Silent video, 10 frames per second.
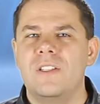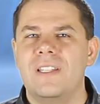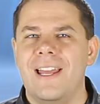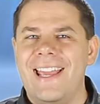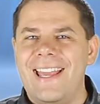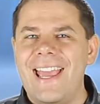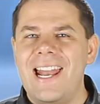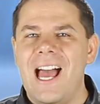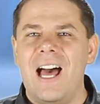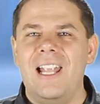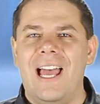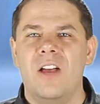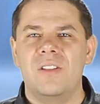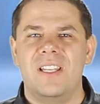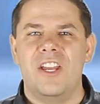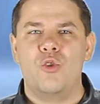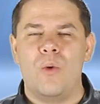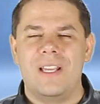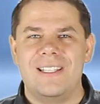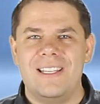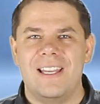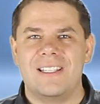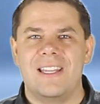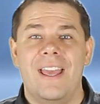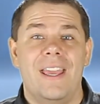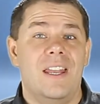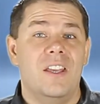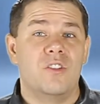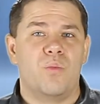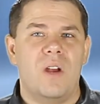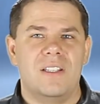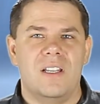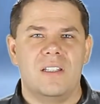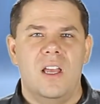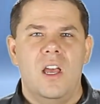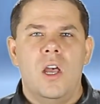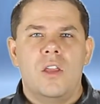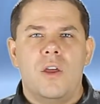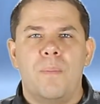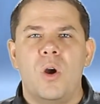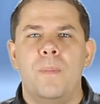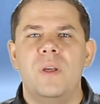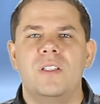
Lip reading: sin. He cannot allow sin to exist in His presence. The purpose